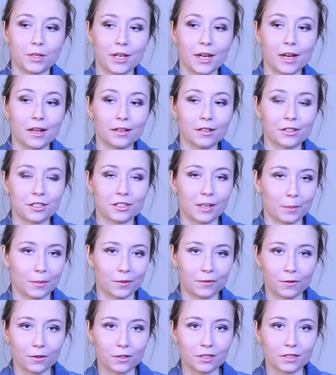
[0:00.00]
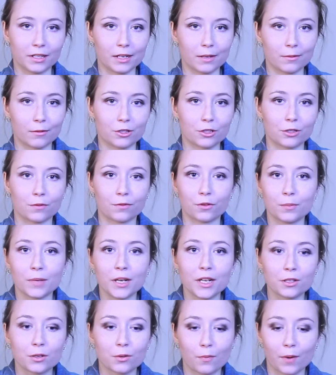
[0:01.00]
English is not my first language, so for
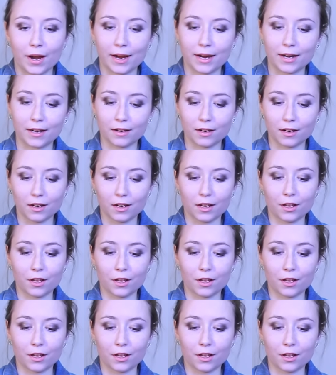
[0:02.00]
me to write